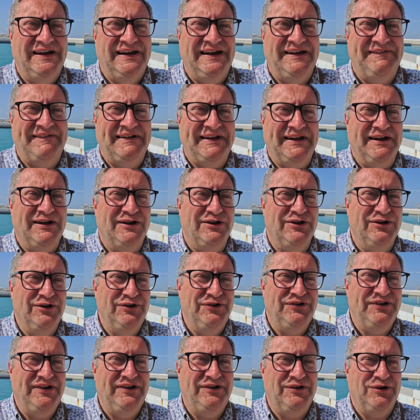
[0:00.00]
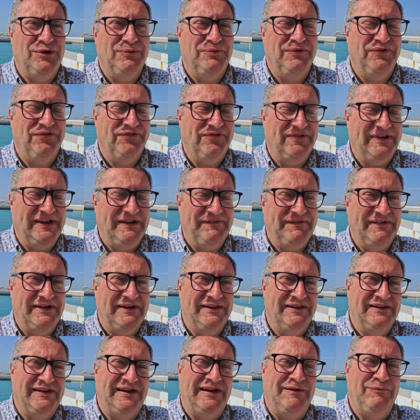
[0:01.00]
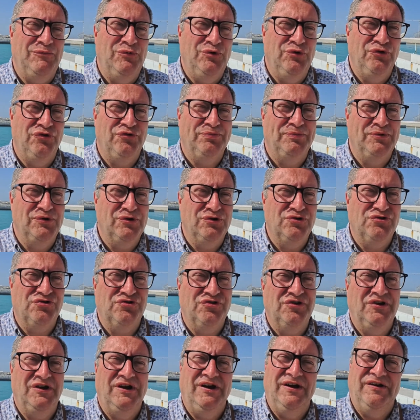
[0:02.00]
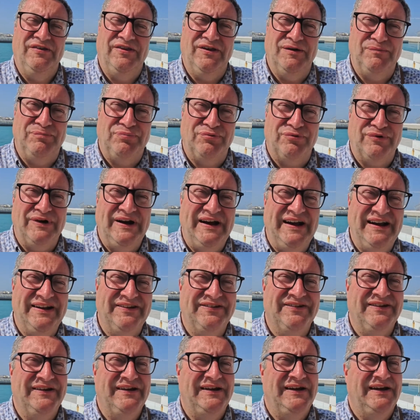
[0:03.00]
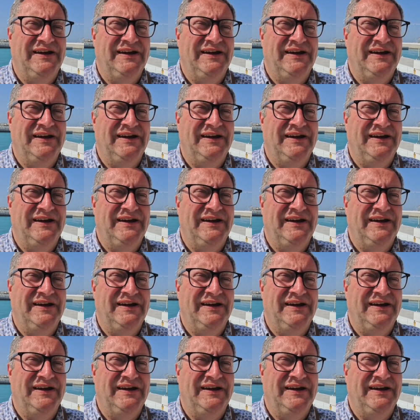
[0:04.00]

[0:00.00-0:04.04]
Now that included obviously the little amuse-bouche, the bread,